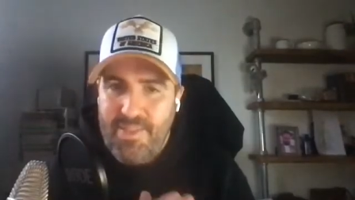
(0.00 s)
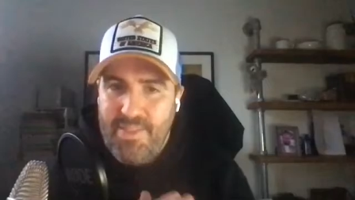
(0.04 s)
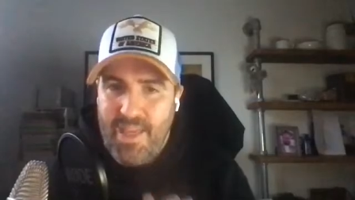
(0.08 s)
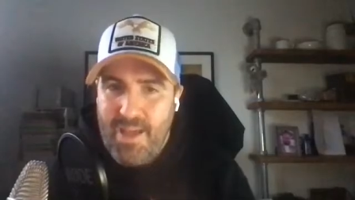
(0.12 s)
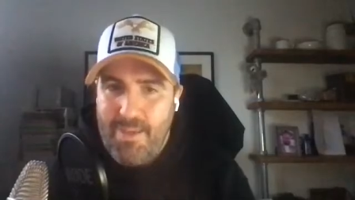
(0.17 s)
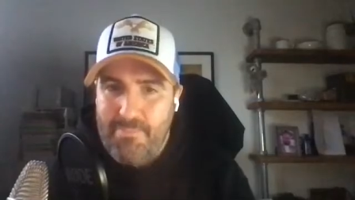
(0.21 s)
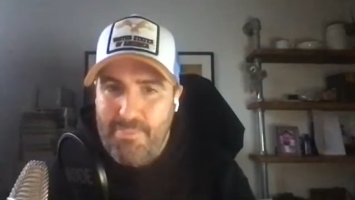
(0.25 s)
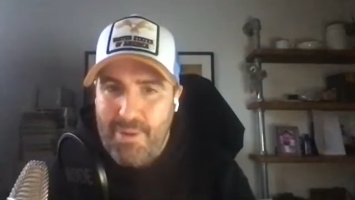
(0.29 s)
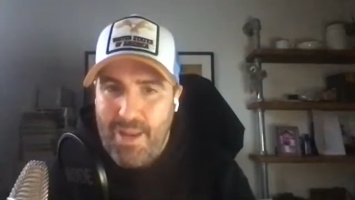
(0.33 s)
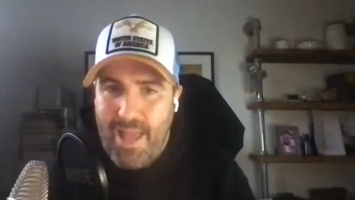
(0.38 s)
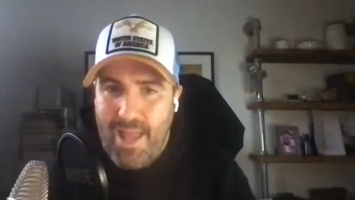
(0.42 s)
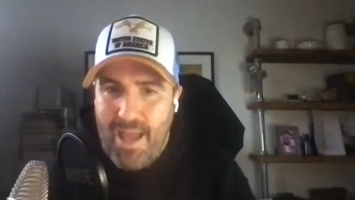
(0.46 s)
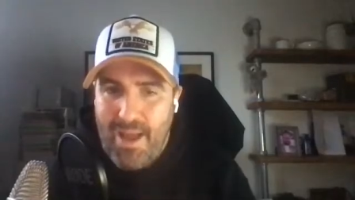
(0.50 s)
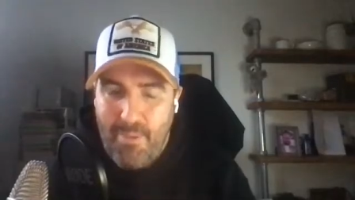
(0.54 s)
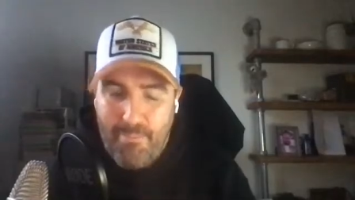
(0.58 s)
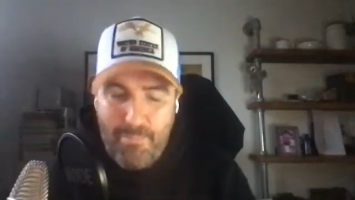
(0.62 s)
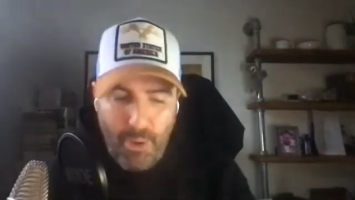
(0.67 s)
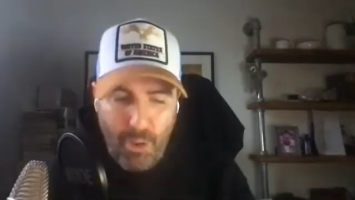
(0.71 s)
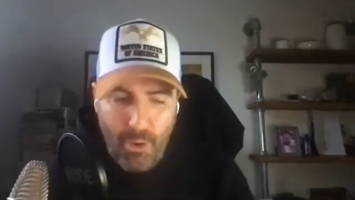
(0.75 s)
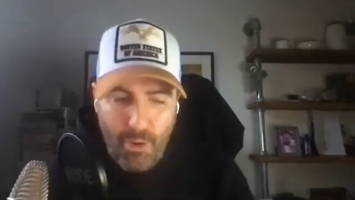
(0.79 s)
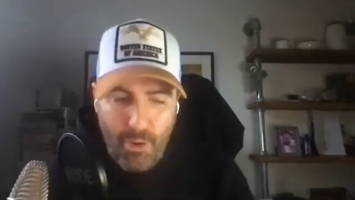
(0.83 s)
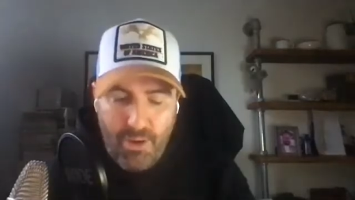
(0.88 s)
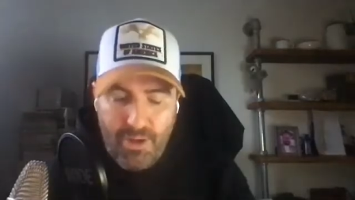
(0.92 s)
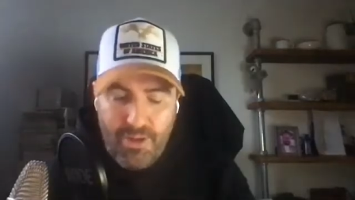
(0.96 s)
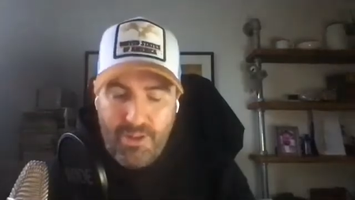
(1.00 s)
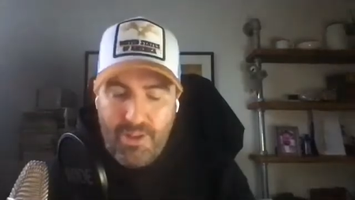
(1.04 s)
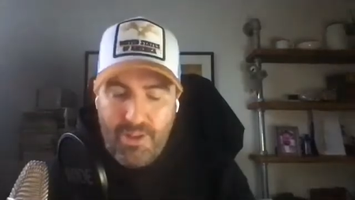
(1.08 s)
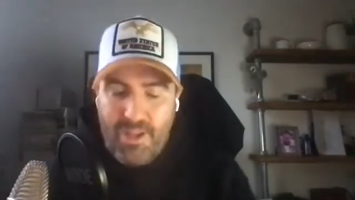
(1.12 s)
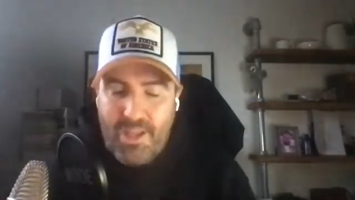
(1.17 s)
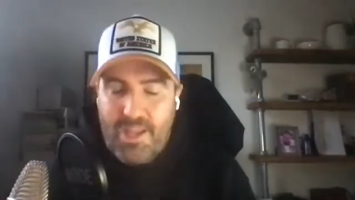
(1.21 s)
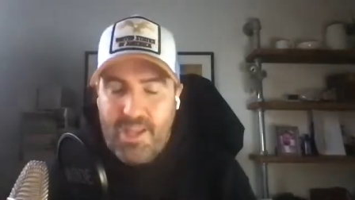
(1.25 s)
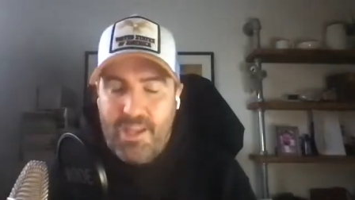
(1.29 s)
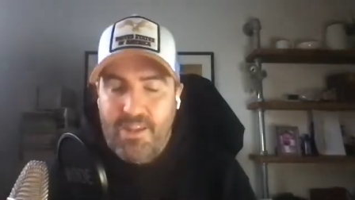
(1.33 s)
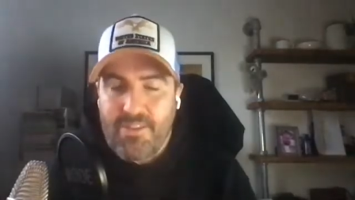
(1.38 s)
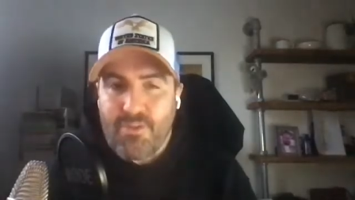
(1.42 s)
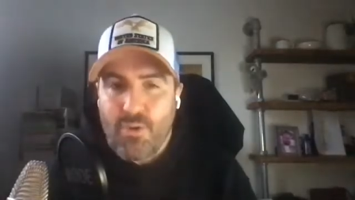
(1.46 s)
In that
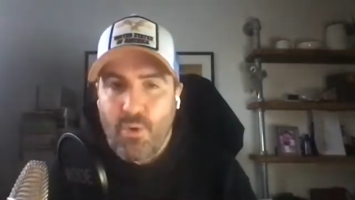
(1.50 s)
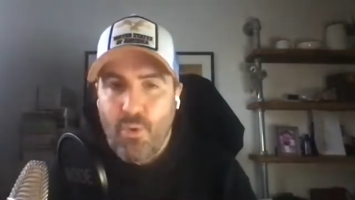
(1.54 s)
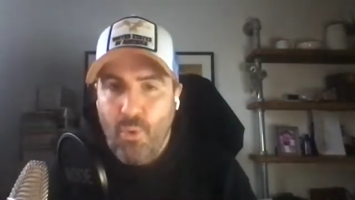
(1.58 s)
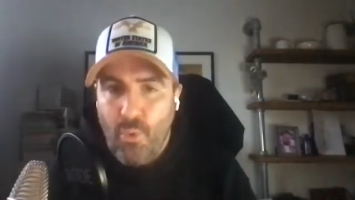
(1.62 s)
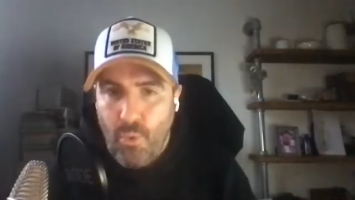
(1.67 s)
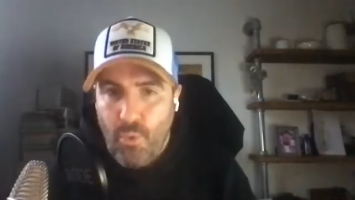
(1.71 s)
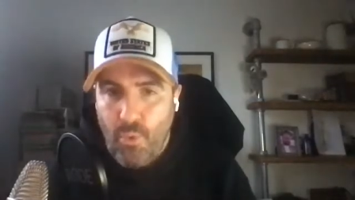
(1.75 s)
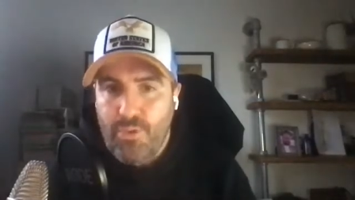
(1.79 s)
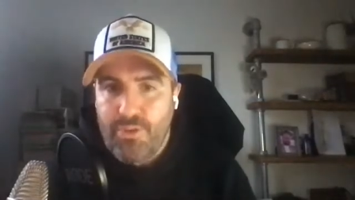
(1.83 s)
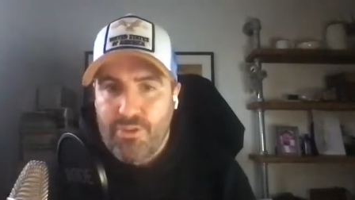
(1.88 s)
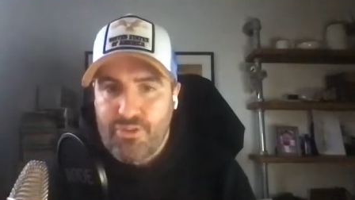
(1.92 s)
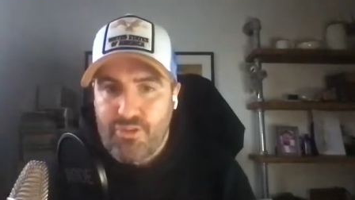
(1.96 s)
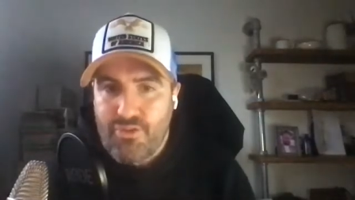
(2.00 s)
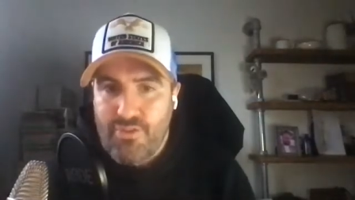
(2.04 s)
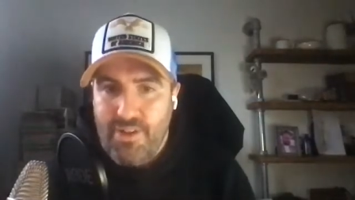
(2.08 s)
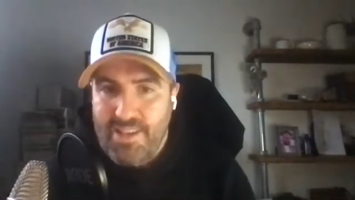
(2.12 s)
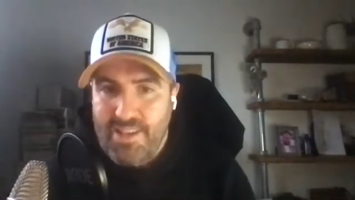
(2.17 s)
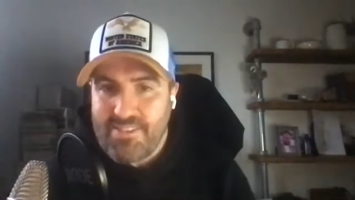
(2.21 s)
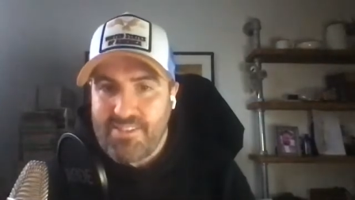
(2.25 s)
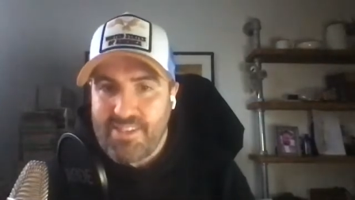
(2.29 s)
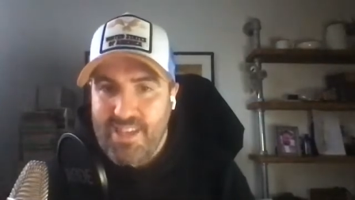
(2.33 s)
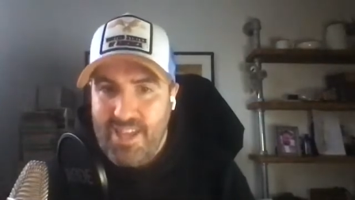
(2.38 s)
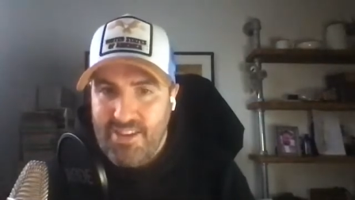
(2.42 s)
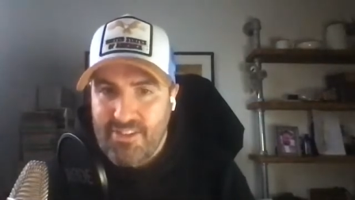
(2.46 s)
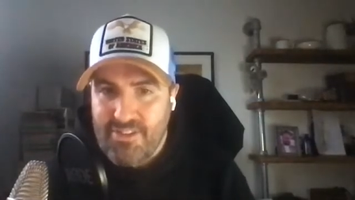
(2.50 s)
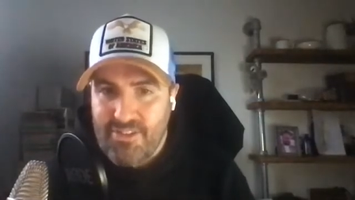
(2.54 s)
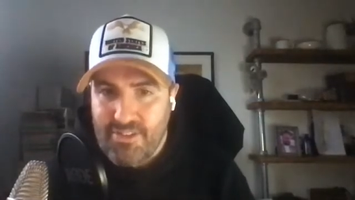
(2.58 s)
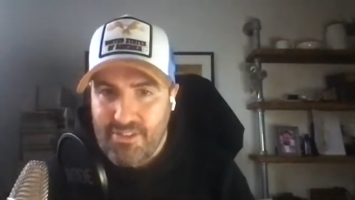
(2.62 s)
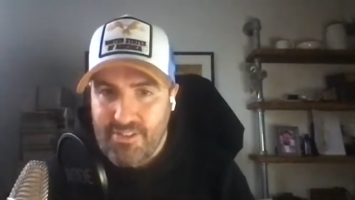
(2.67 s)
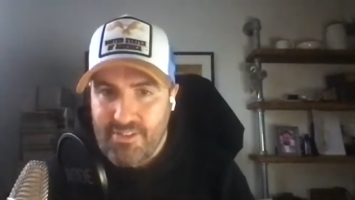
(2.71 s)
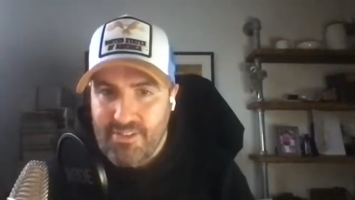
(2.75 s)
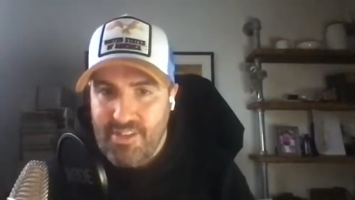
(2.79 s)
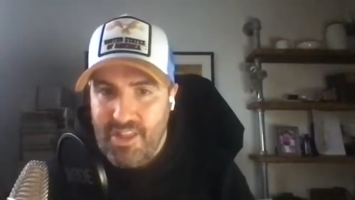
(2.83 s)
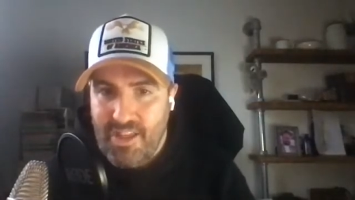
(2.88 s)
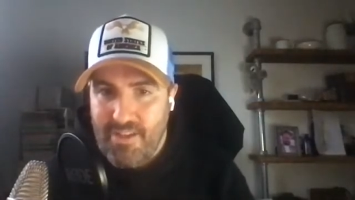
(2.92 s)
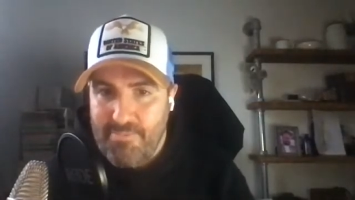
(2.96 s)
block is all the
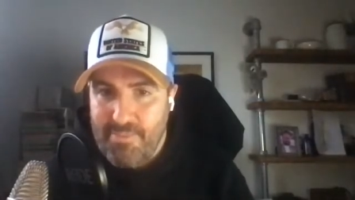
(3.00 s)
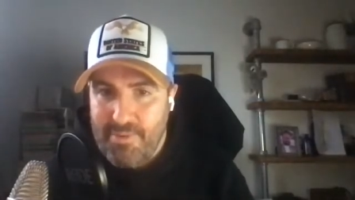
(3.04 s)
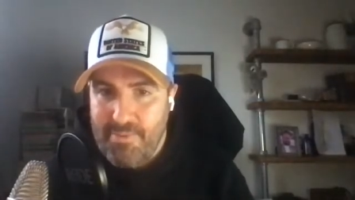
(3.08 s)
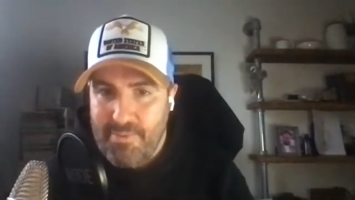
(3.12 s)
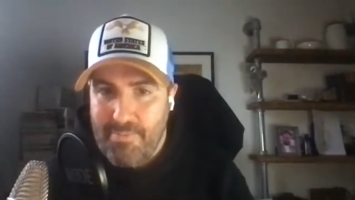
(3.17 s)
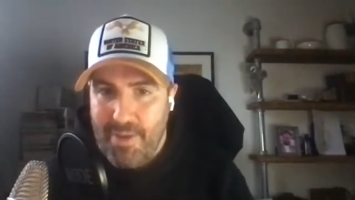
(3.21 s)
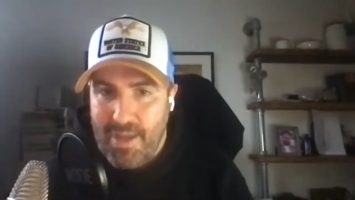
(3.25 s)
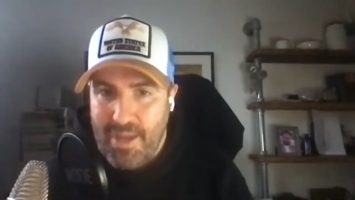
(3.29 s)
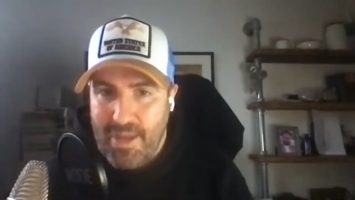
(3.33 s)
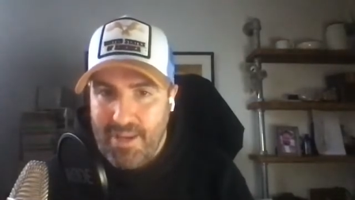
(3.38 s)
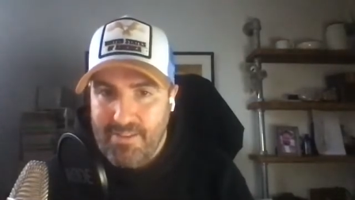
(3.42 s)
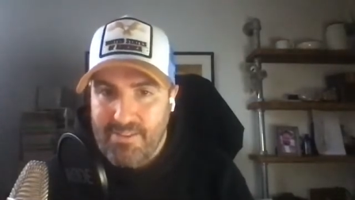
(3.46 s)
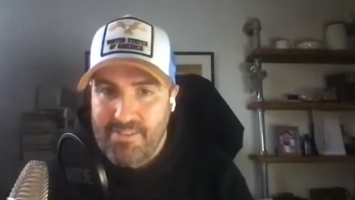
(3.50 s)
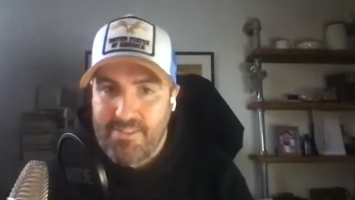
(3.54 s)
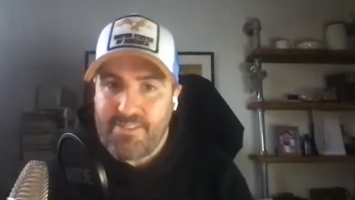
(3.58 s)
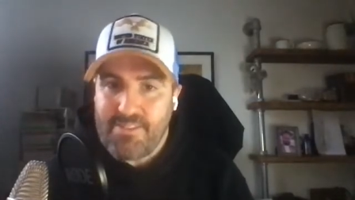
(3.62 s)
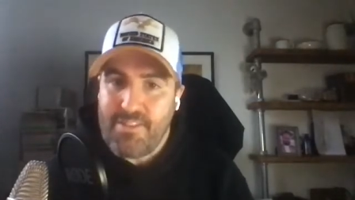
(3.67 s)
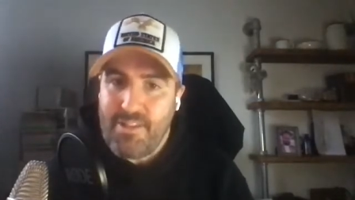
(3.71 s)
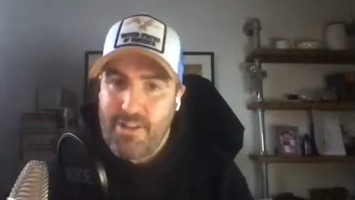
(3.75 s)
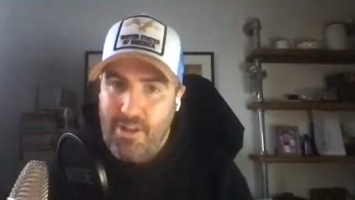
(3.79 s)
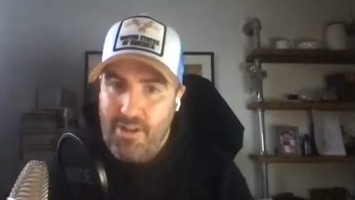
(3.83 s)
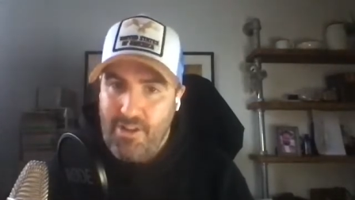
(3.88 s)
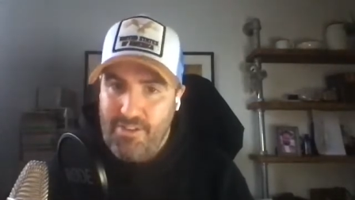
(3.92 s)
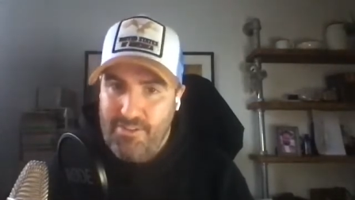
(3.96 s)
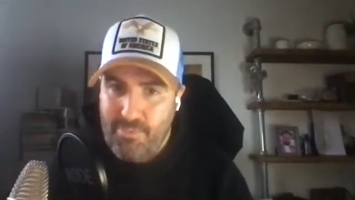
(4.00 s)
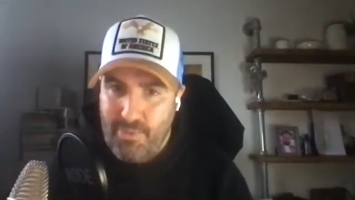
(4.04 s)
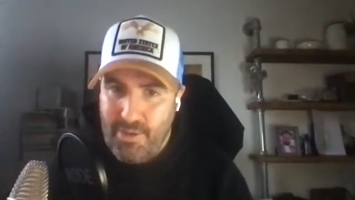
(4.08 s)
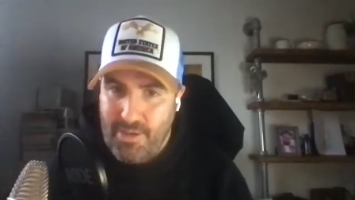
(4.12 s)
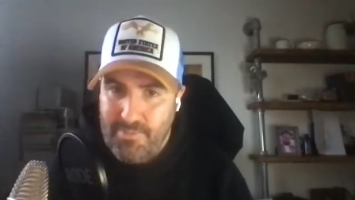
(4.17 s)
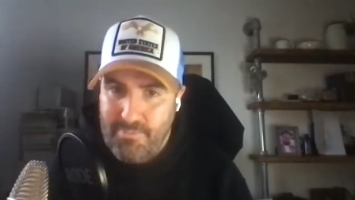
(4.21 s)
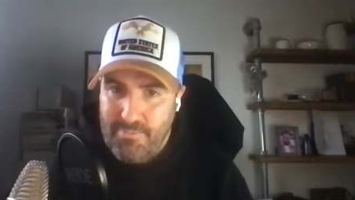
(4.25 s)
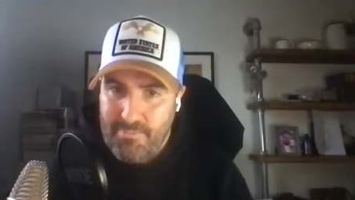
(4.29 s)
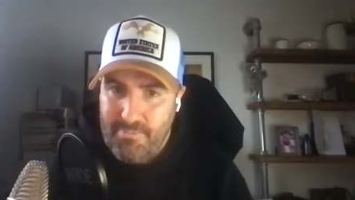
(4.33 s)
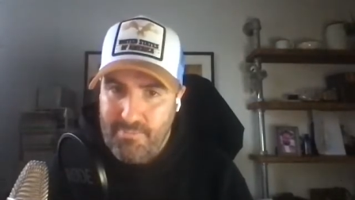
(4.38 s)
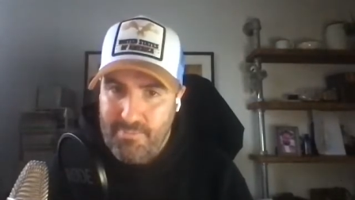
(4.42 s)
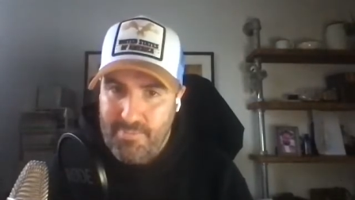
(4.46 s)
transactions that have been made since the
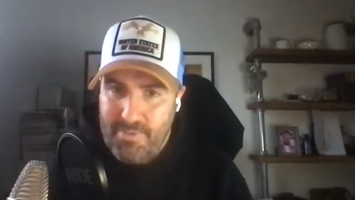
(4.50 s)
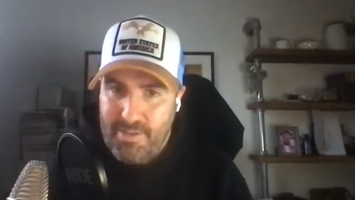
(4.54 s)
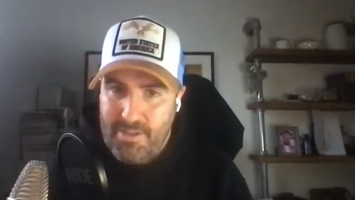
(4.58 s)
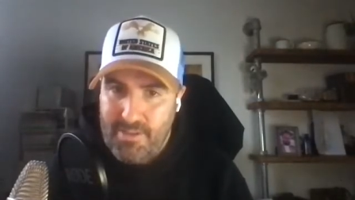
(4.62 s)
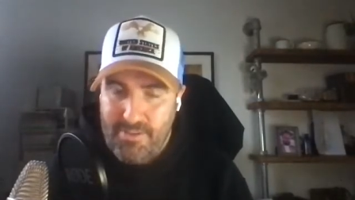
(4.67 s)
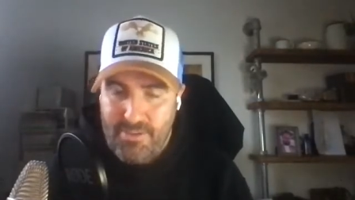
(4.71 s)
last one.